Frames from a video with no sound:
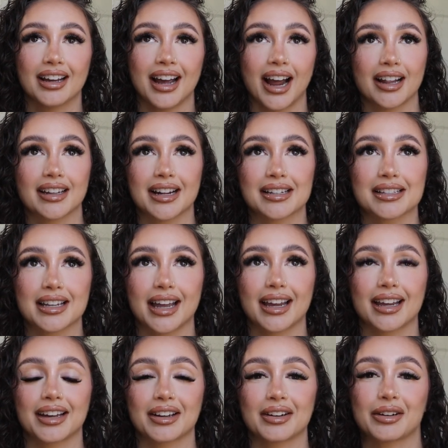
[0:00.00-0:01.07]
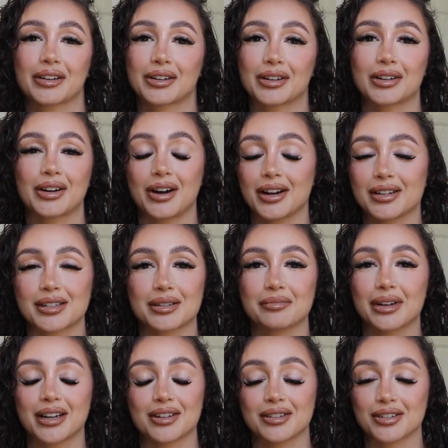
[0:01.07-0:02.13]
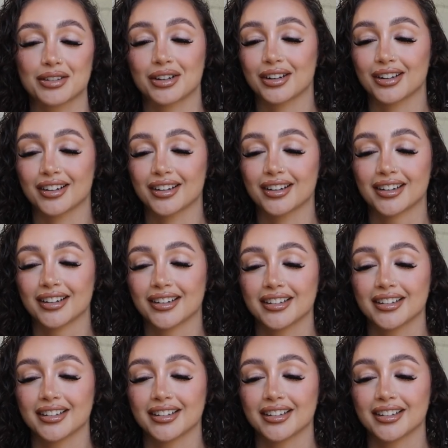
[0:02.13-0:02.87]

And that's like caused major